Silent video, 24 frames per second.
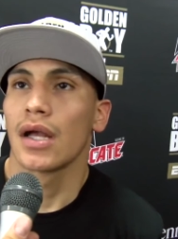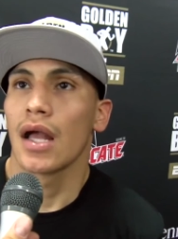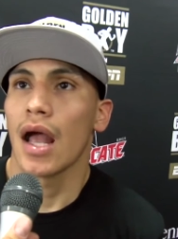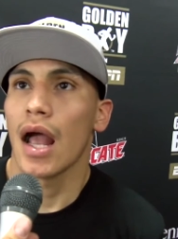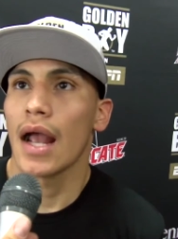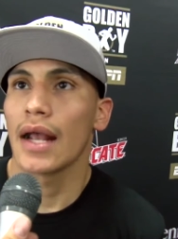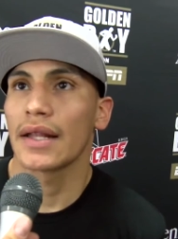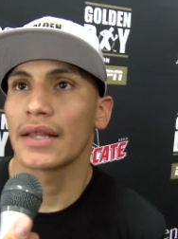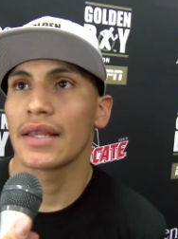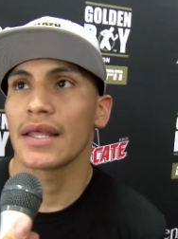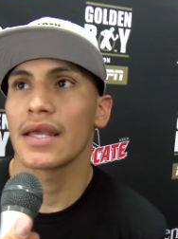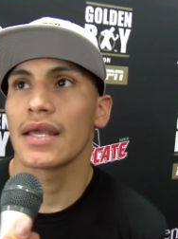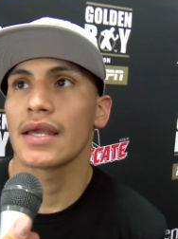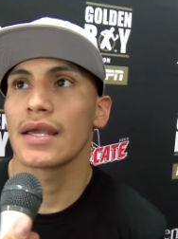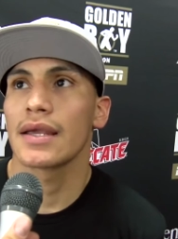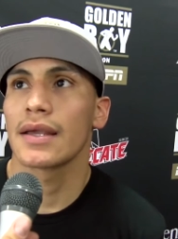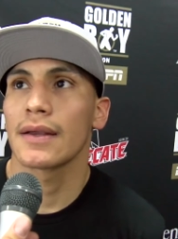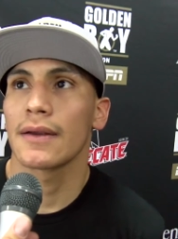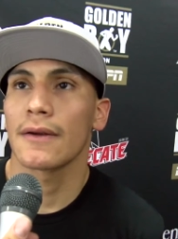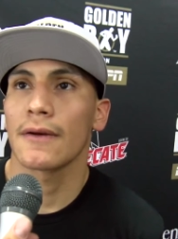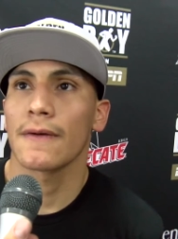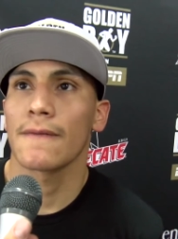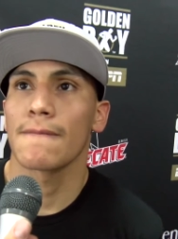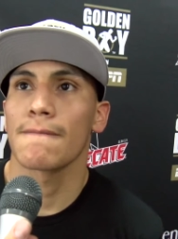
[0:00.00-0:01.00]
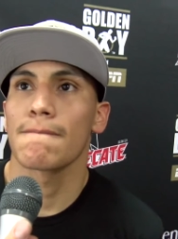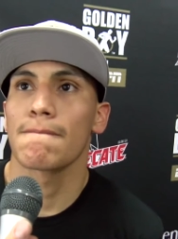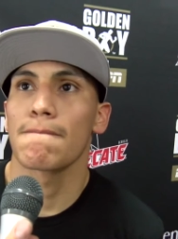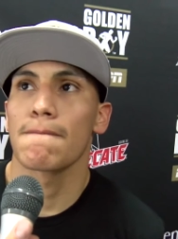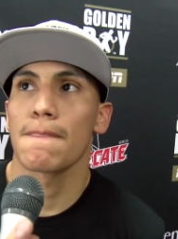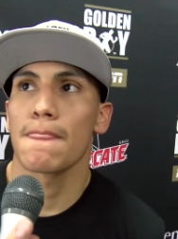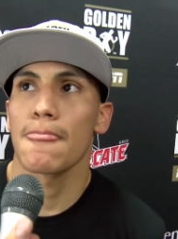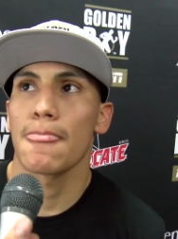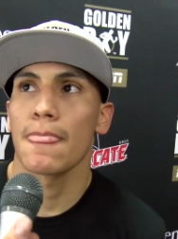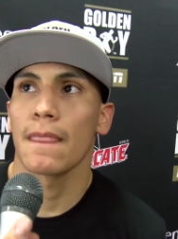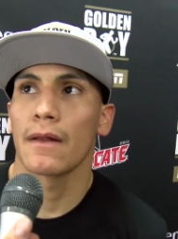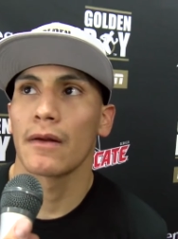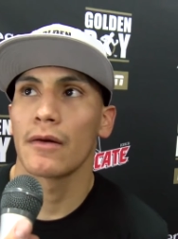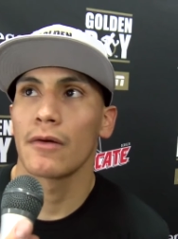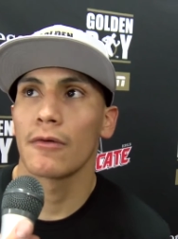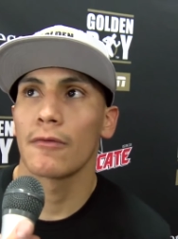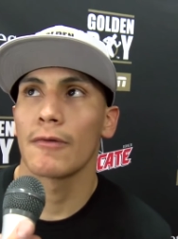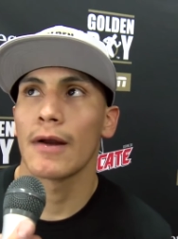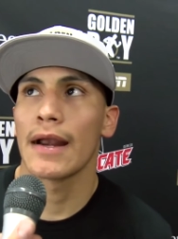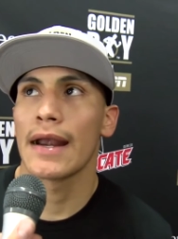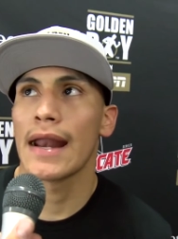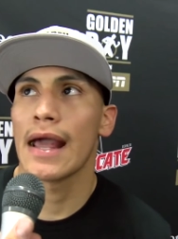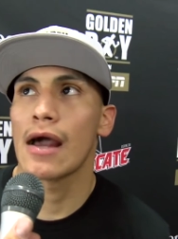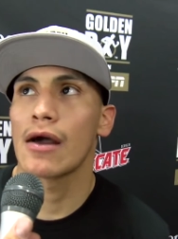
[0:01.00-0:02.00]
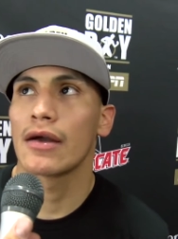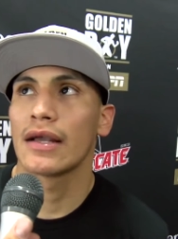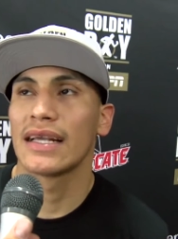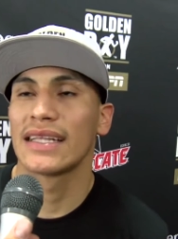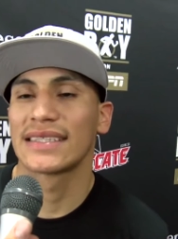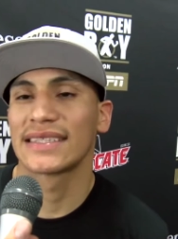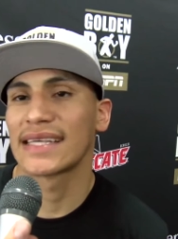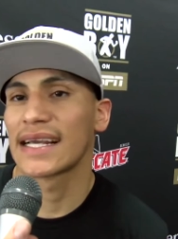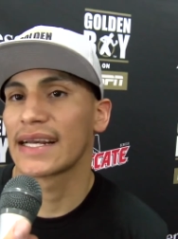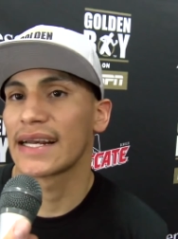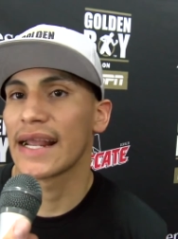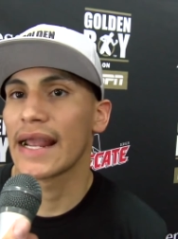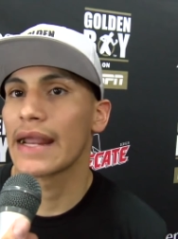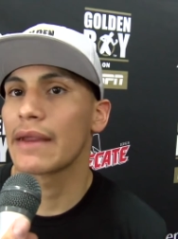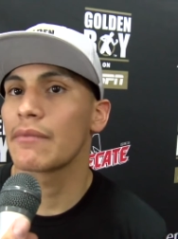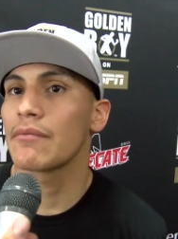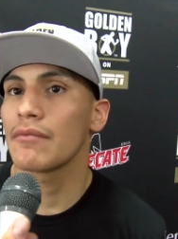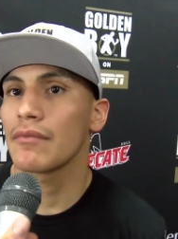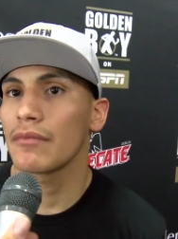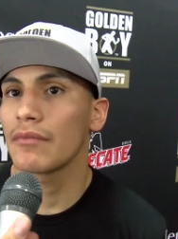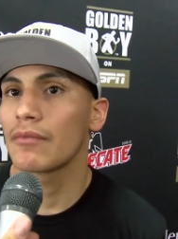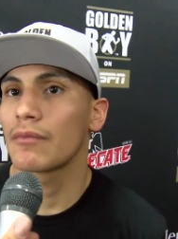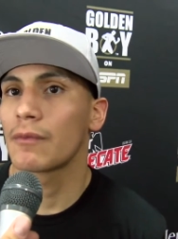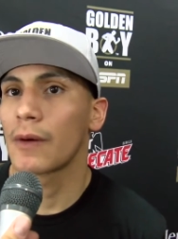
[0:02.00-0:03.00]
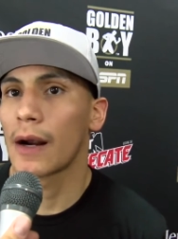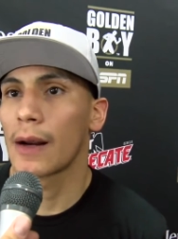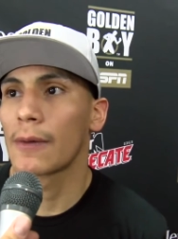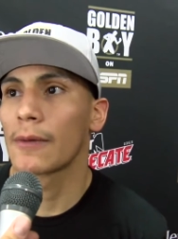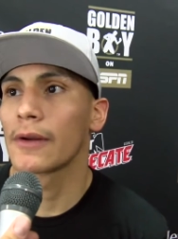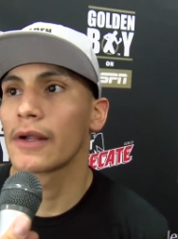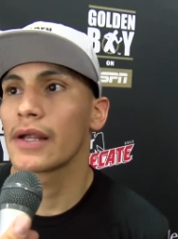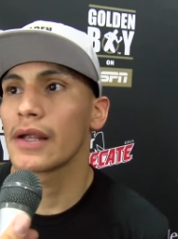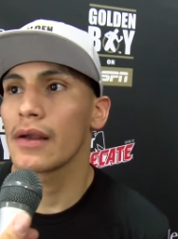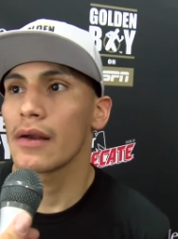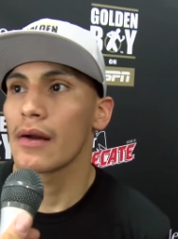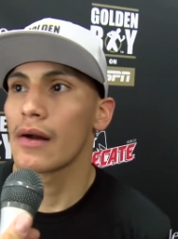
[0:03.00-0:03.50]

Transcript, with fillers: I think, right now inside game probably.